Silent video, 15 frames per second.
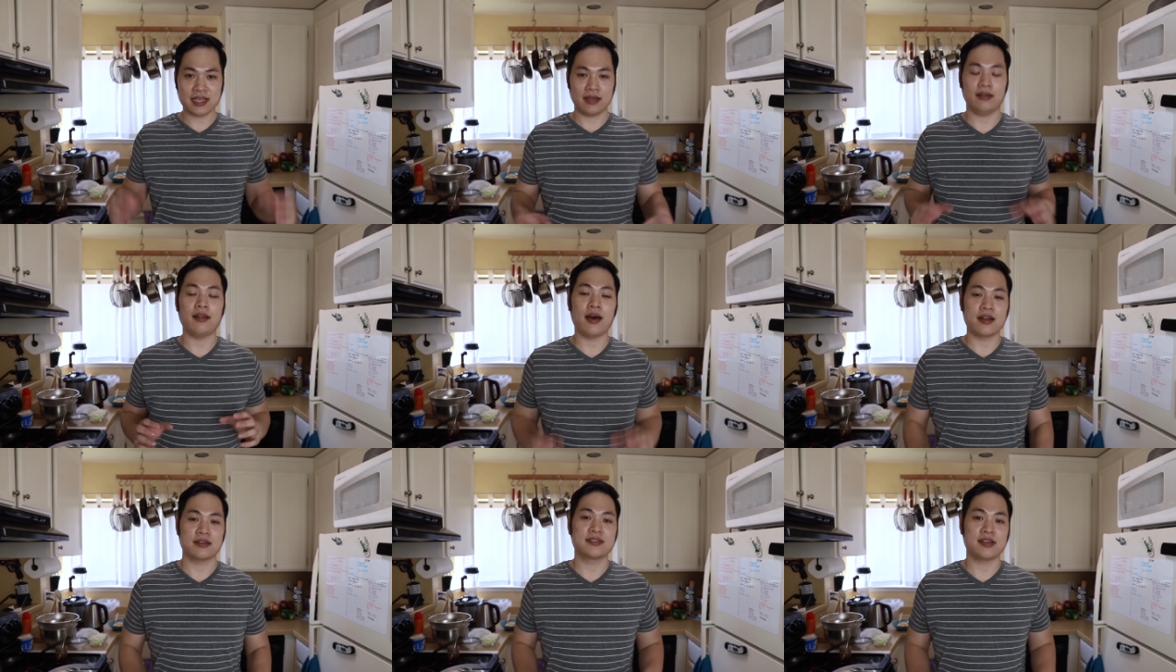like a
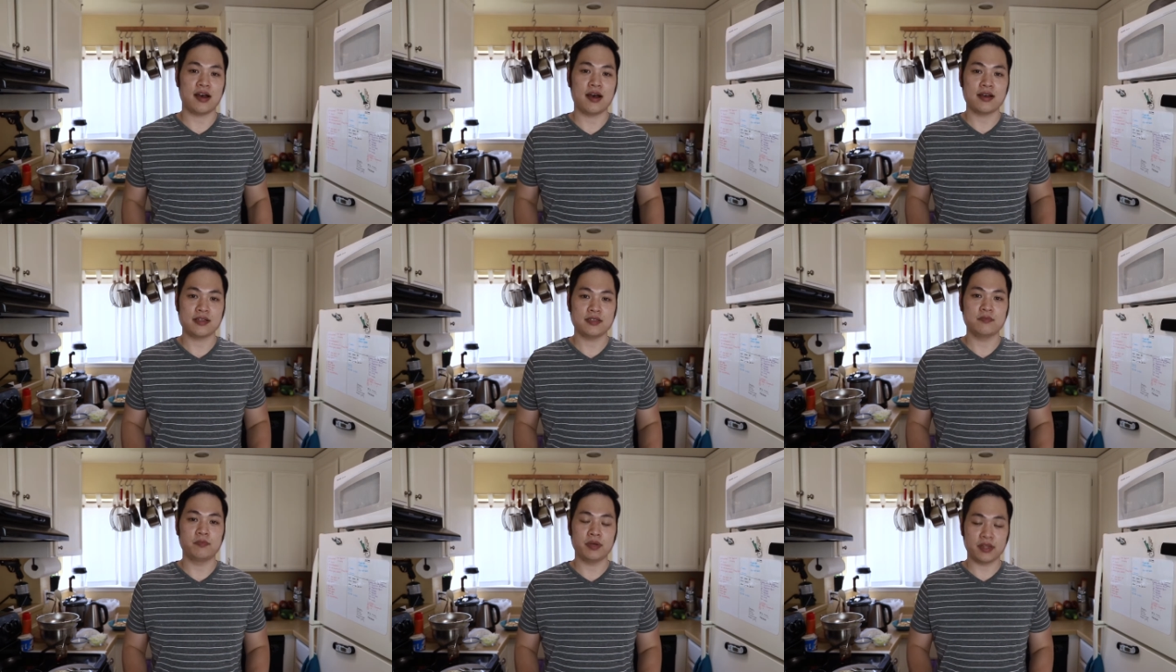lot of
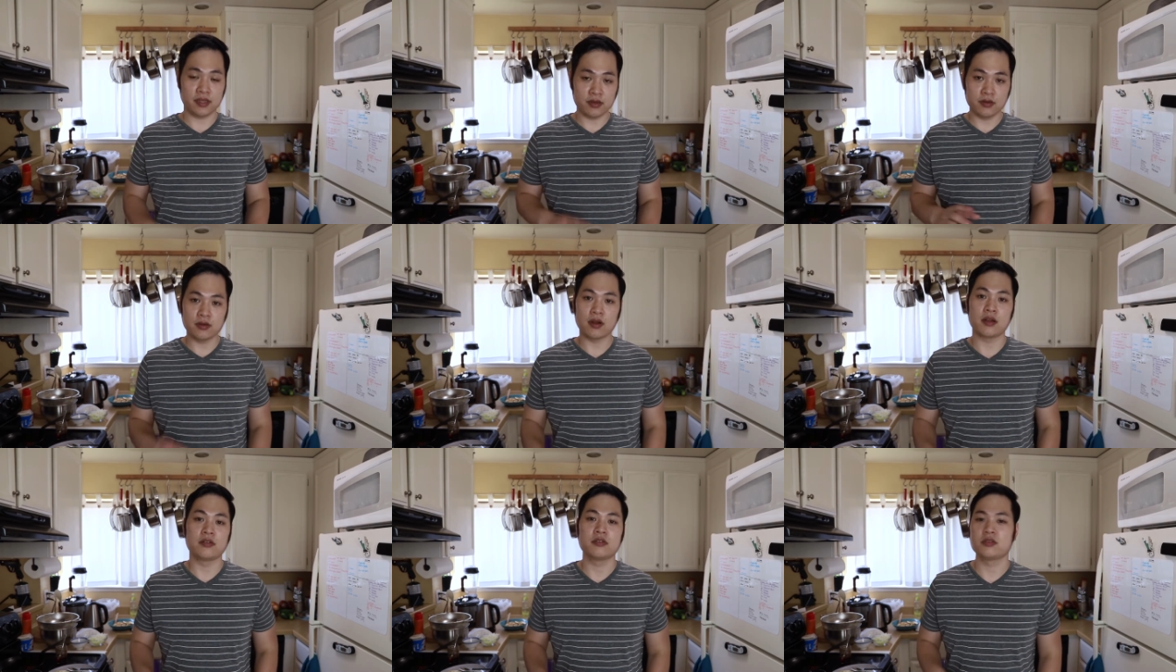sauce, but the
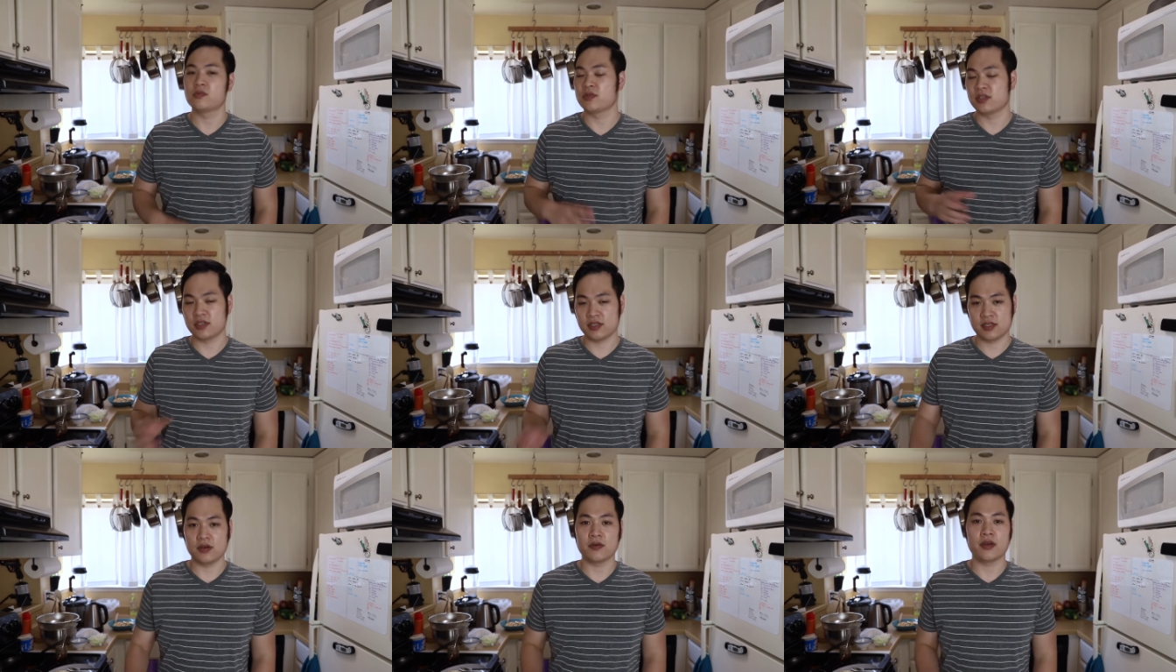udon noodles will
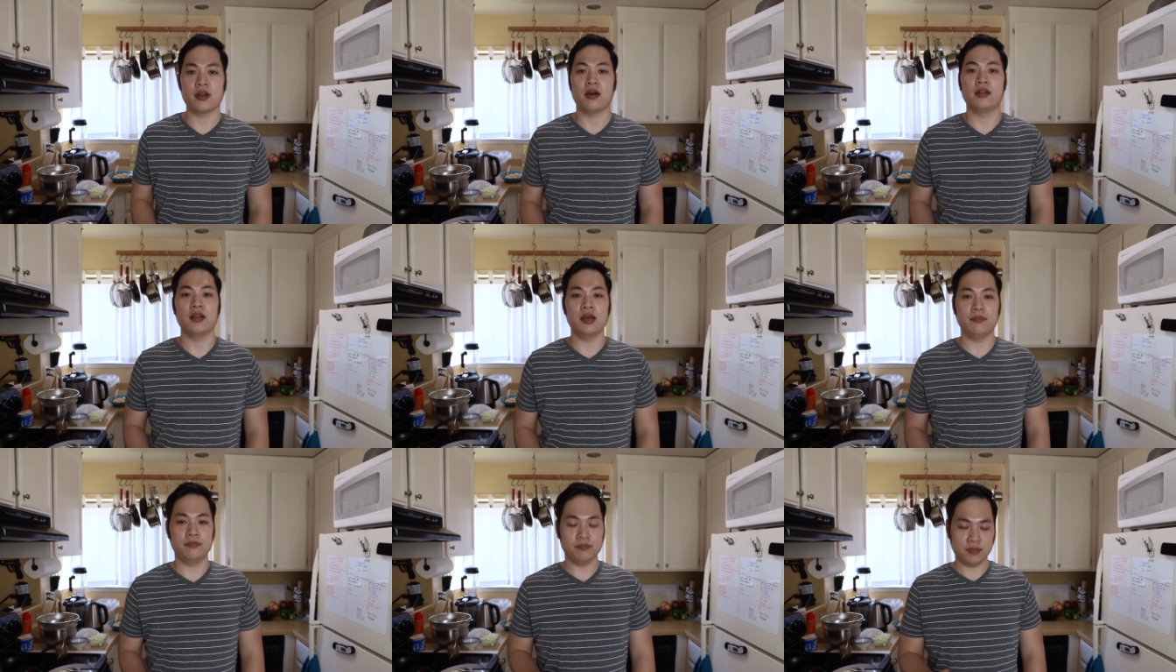just soak it all
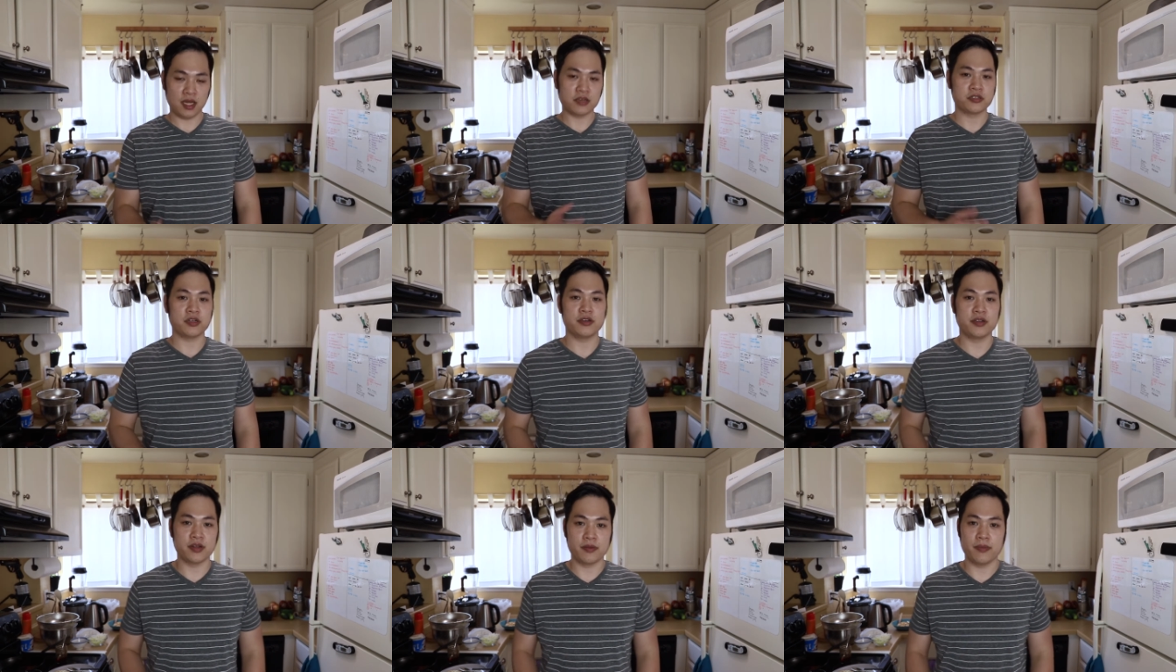up. I'll show
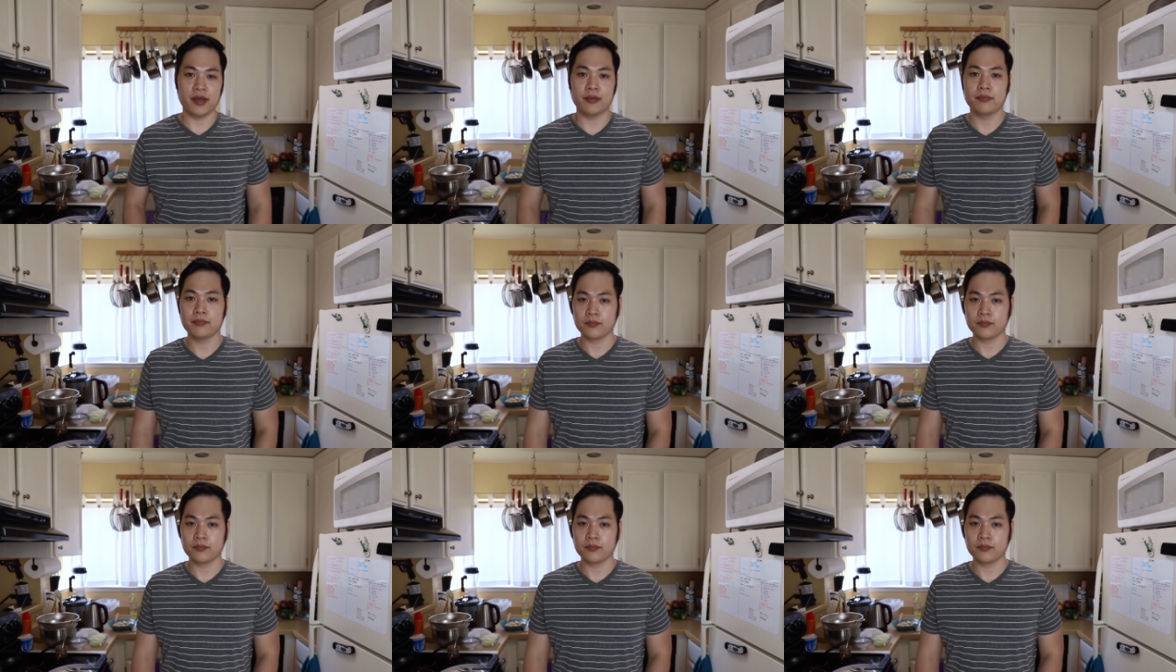you in a bit.